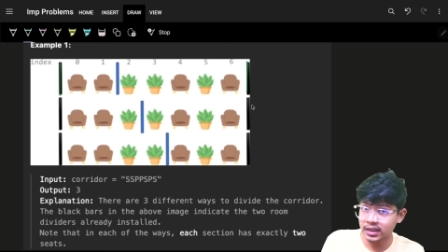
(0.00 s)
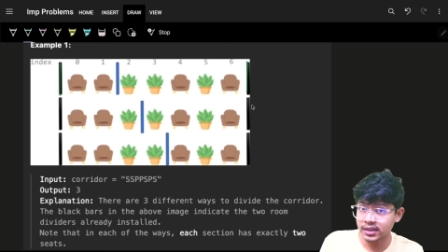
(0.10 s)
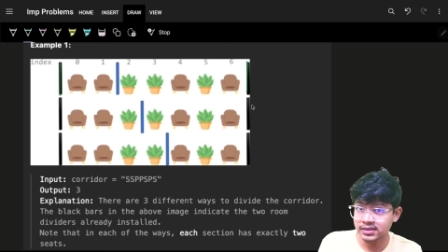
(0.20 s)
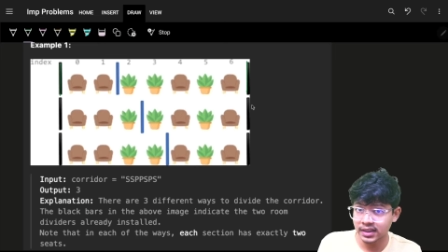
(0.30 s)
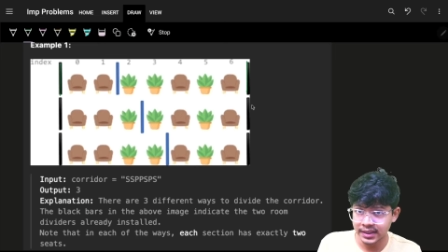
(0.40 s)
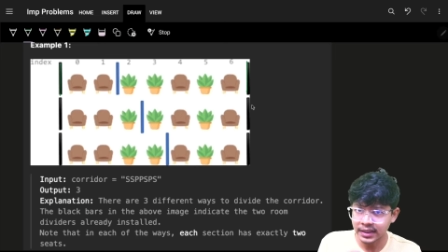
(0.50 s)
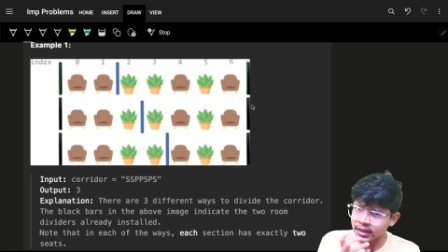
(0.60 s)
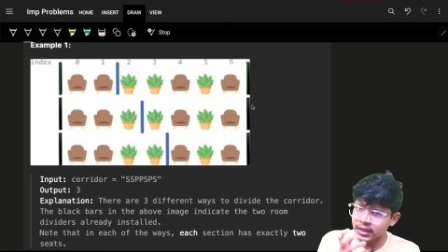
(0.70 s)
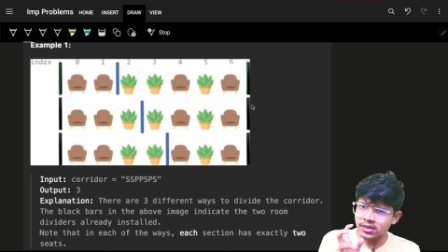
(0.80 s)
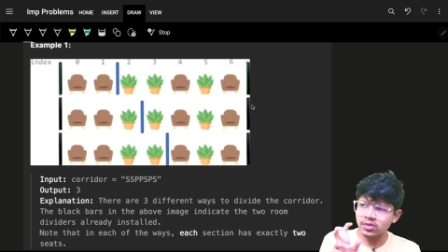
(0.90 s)
side.
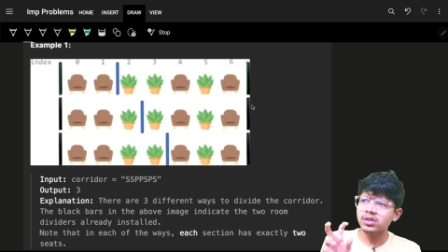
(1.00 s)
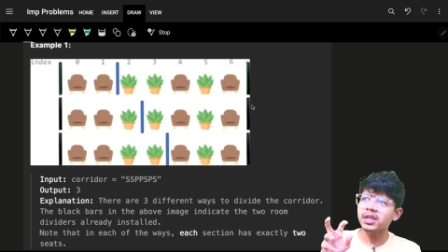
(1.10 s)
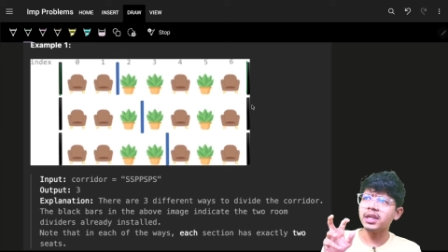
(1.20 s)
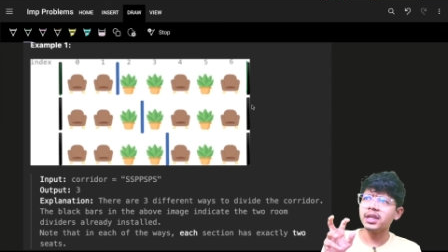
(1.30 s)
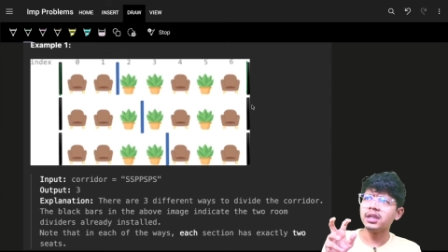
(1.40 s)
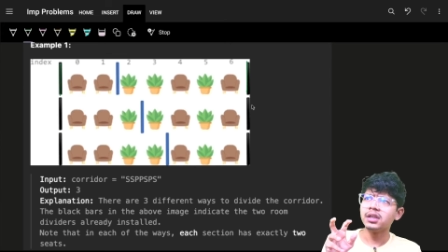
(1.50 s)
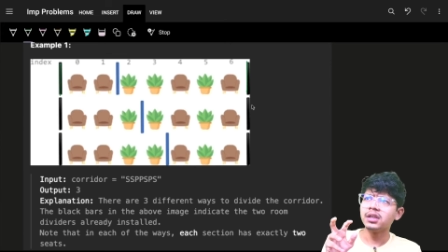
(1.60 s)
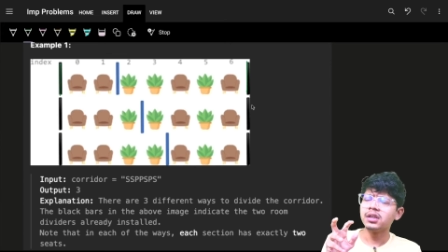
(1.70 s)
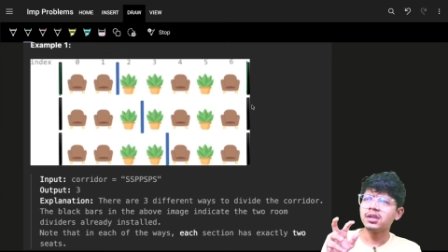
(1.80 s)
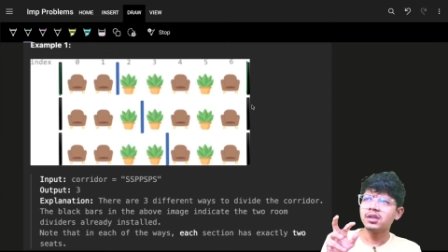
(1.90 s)
So okay.
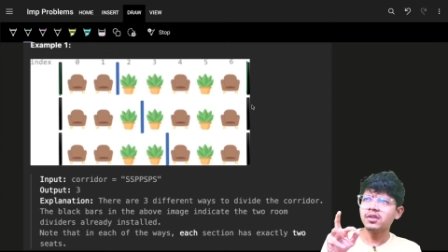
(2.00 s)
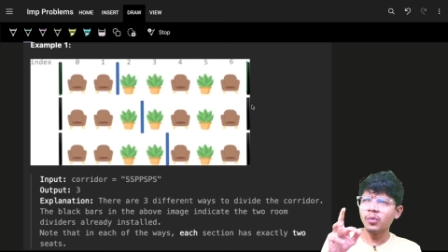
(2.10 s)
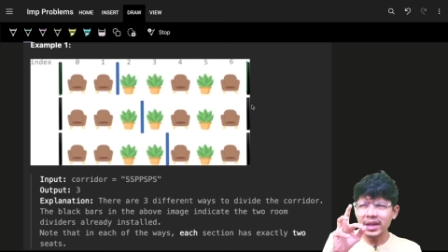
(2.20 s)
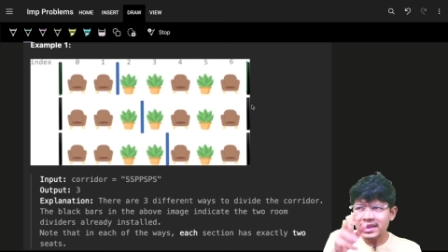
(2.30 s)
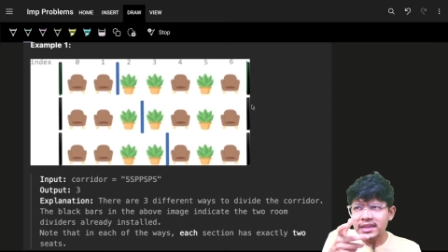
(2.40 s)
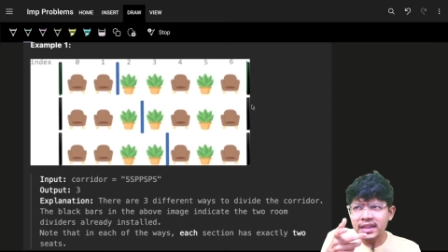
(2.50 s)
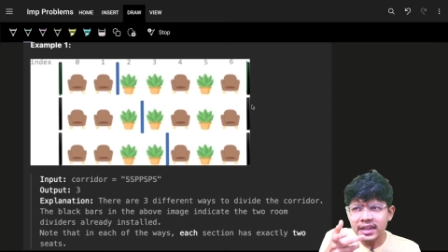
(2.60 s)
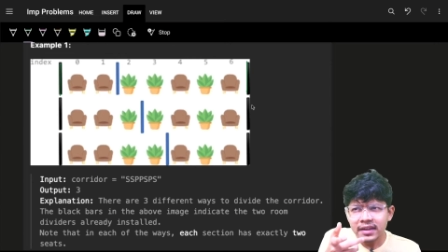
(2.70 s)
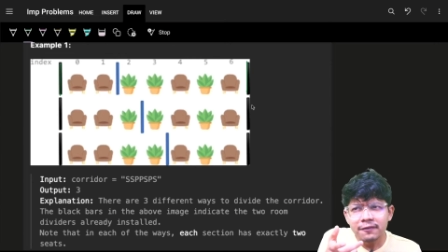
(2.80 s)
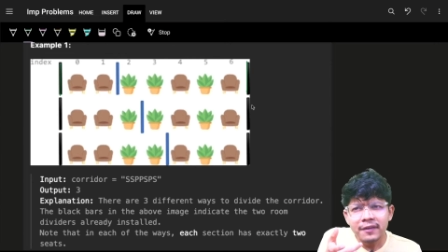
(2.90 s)
One
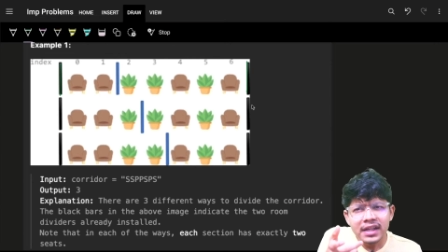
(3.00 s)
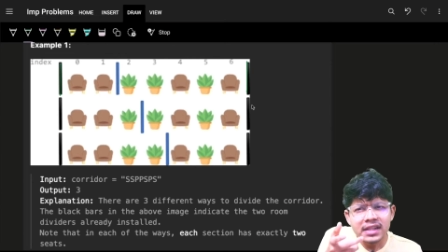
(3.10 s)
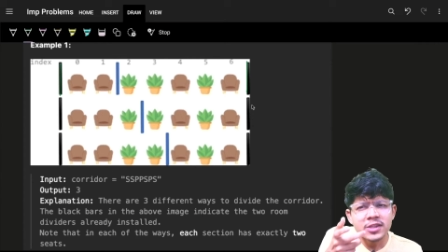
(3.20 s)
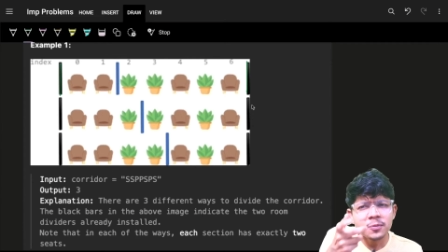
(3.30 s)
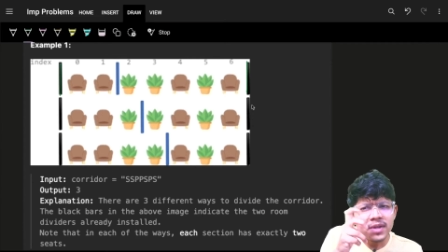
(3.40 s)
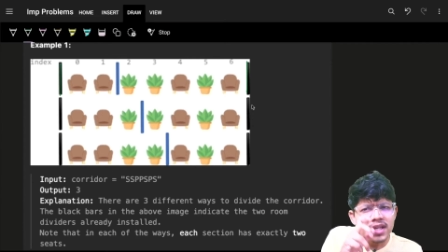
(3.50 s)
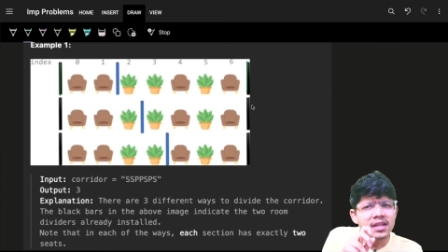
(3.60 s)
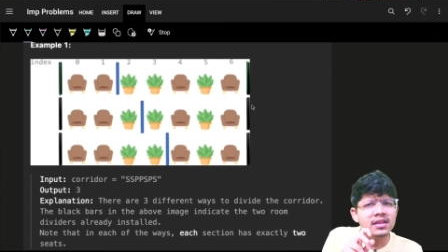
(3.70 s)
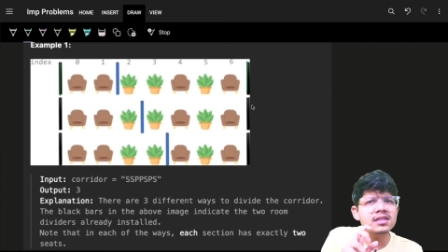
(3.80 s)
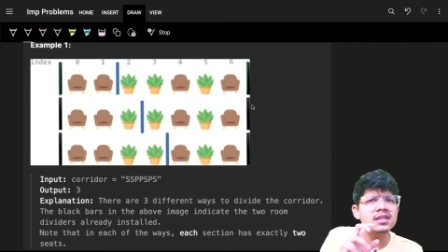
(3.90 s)
thing while
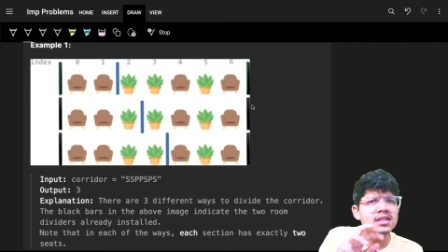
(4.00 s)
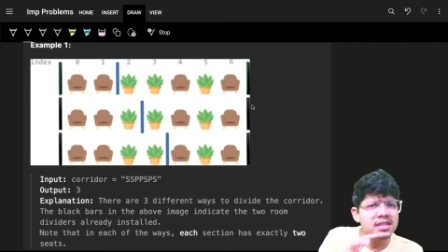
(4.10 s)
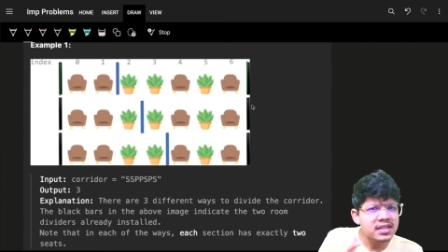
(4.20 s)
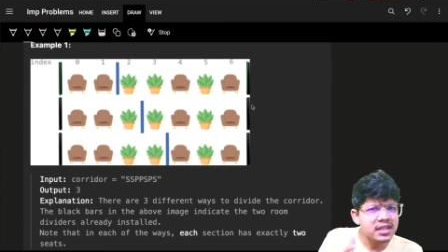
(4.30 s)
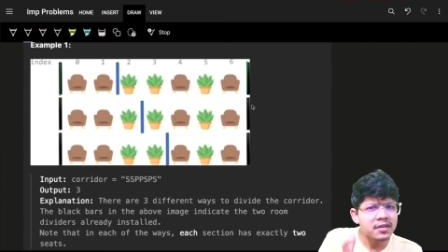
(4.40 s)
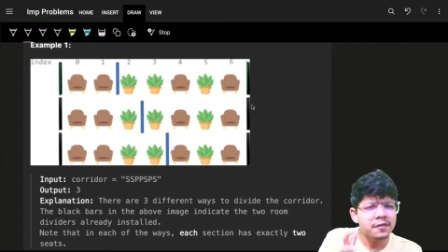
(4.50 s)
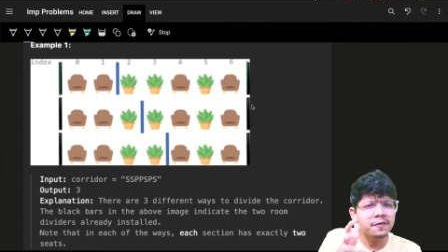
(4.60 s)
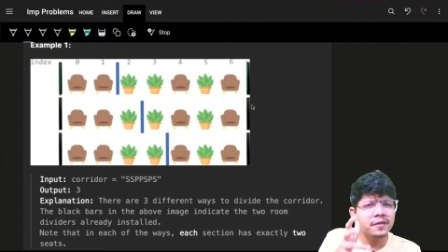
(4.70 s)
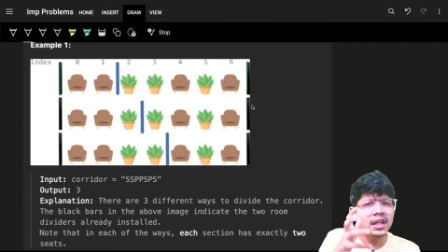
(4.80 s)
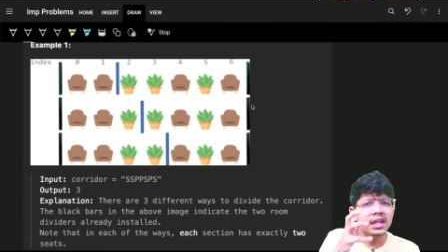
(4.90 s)
speaking this itself
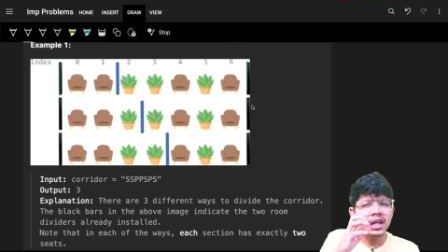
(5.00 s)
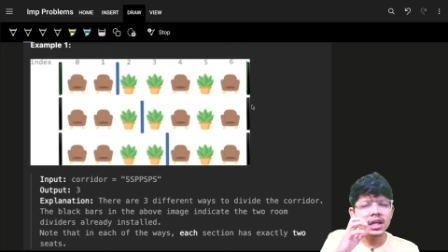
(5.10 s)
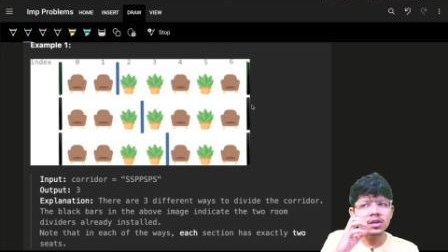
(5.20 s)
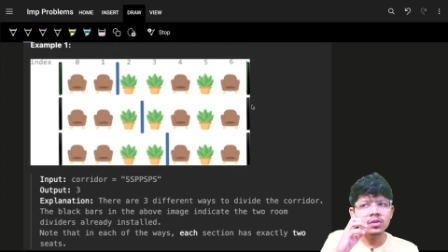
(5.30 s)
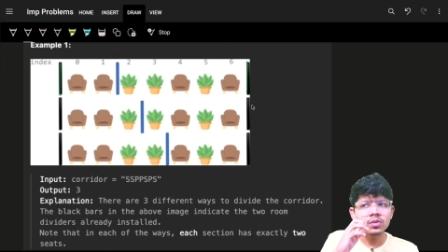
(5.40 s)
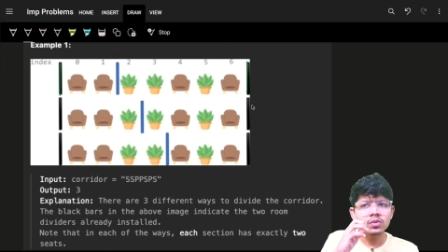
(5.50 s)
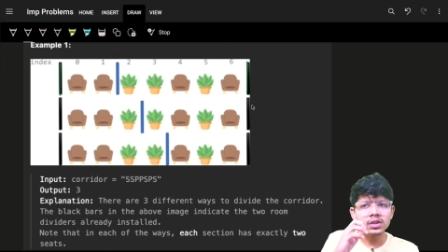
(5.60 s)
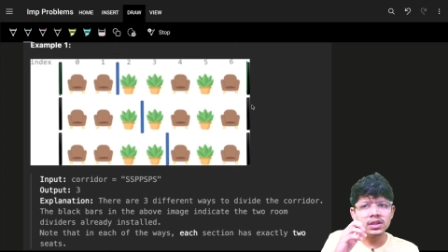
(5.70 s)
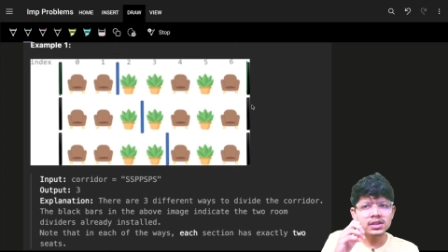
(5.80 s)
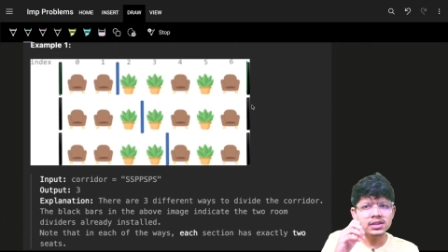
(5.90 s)
we can get to know
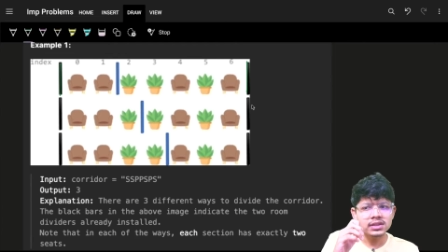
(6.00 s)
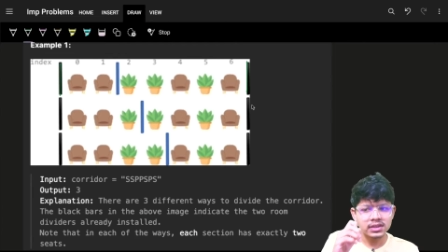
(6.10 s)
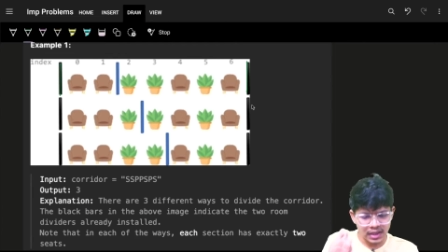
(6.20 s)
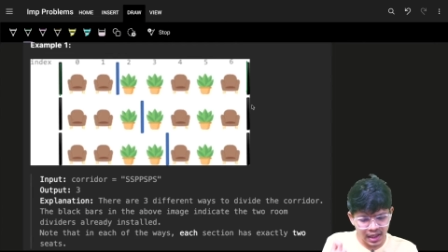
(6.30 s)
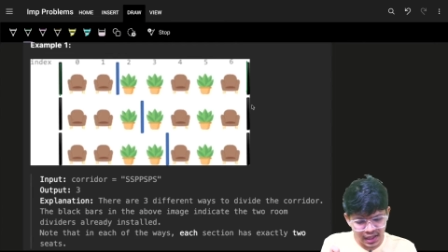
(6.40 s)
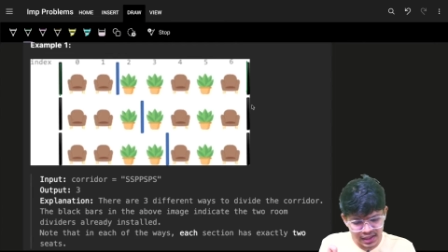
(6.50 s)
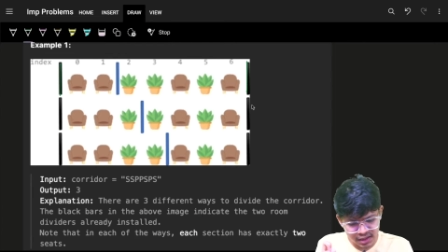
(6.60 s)
is that